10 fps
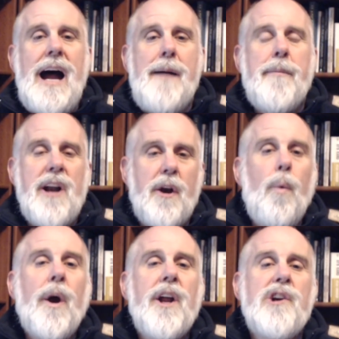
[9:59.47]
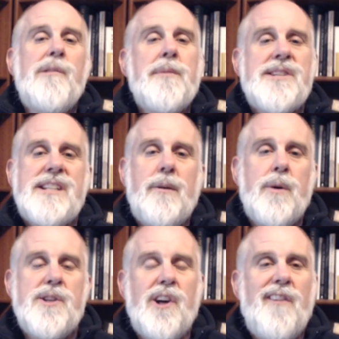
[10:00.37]
operate on a 100%
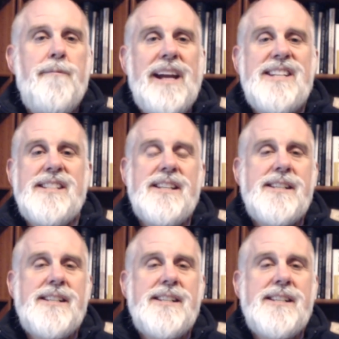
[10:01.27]
reserve basis.